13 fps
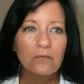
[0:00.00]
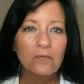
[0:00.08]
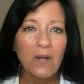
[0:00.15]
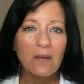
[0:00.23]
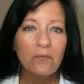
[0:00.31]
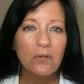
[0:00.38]

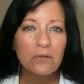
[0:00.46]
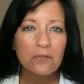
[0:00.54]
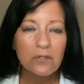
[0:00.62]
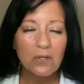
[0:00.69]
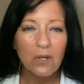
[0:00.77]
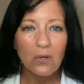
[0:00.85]
5
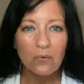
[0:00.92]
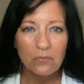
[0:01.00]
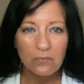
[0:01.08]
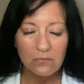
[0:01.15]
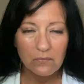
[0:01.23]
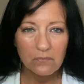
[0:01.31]
years ago.
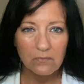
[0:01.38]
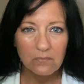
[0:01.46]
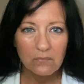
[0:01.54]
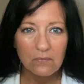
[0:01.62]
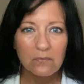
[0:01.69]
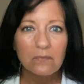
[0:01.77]

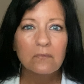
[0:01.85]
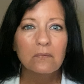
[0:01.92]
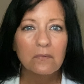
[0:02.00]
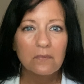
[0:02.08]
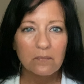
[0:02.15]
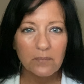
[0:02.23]

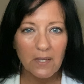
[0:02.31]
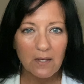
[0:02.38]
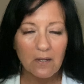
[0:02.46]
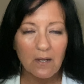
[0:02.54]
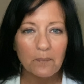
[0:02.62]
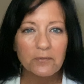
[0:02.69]

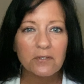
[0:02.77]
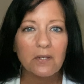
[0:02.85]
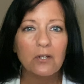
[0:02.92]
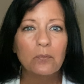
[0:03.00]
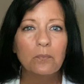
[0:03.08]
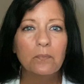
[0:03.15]
Black Ops
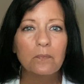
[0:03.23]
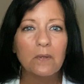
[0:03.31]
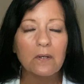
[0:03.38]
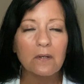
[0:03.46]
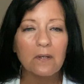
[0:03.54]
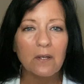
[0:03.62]

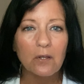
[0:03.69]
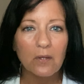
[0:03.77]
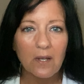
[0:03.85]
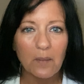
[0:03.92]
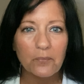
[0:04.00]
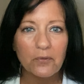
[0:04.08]

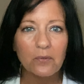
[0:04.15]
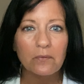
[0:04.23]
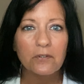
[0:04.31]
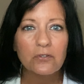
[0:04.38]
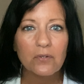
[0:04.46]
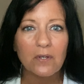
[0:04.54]
helicopter
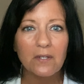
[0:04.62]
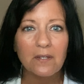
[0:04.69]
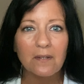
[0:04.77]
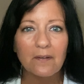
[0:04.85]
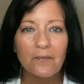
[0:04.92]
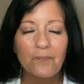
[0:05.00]
was trying
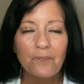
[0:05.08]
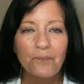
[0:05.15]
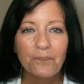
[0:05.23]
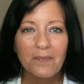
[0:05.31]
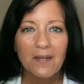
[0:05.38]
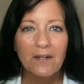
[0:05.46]
to
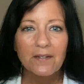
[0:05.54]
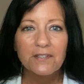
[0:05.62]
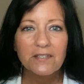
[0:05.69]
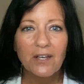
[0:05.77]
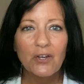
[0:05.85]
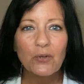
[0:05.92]

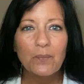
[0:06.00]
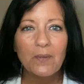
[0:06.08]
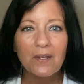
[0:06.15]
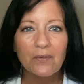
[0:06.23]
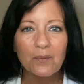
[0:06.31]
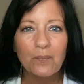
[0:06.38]
scare
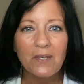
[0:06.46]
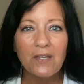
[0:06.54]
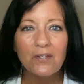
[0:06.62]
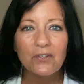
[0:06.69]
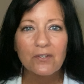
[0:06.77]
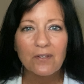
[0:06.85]
me on the
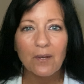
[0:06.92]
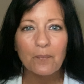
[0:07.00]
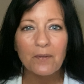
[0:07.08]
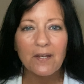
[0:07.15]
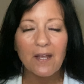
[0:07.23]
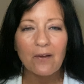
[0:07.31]
beach,
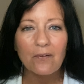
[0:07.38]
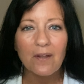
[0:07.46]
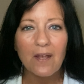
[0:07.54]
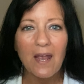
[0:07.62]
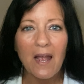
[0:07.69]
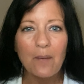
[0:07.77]
coming
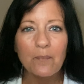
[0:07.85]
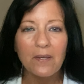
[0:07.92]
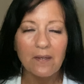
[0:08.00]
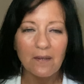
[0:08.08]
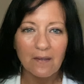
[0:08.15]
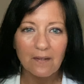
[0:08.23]
down at
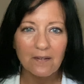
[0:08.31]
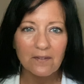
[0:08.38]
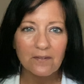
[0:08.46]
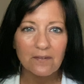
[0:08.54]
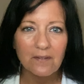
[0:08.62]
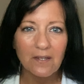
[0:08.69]
me
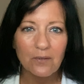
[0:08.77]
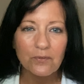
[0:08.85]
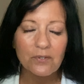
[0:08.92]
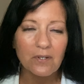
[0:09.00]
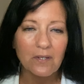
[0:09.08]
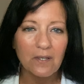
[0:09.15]
and like it
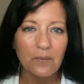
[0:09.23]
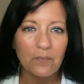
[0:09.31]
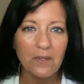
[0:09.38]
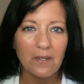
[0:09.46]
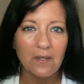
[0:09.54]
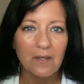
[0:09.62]
was going to hit
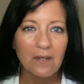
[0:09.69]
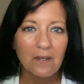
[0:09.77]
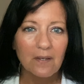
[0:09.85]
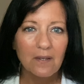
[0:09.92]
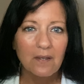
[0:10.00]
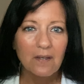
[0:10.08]
me.
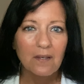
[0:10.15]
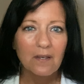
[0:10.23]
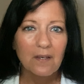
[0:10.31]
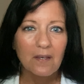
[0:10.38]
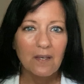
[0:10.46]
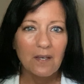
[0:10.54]

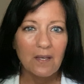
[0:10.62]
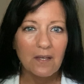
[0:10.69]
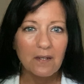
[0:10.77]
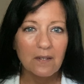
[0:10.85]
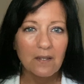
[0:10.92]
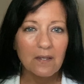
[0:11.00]

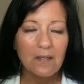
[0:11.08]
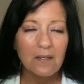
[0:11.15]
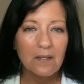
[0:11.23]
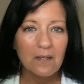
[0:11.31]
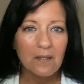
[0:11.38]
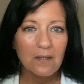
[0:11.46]
And
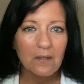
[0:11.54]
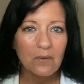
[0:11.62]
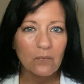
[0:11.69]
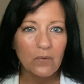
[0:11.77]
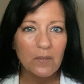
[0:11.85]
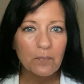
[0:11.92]

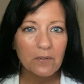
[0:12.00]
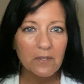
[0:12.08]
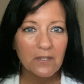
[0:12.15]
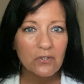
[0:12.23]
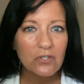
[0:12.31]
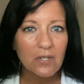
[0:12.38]
we
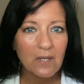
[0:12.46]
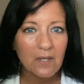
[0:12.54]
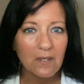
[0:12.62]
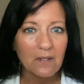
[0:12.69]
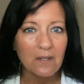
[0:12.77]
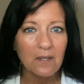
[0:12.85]
played
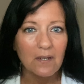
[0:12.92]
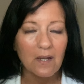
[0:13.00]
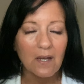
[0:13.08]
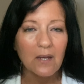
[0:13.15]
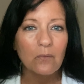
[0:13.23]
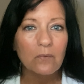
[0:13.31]
chicken and
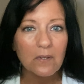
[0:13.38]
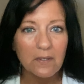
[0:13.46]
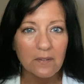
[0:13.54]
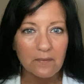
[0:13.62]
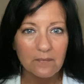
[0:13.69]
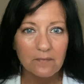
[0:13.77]
I
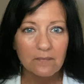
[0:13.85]
won.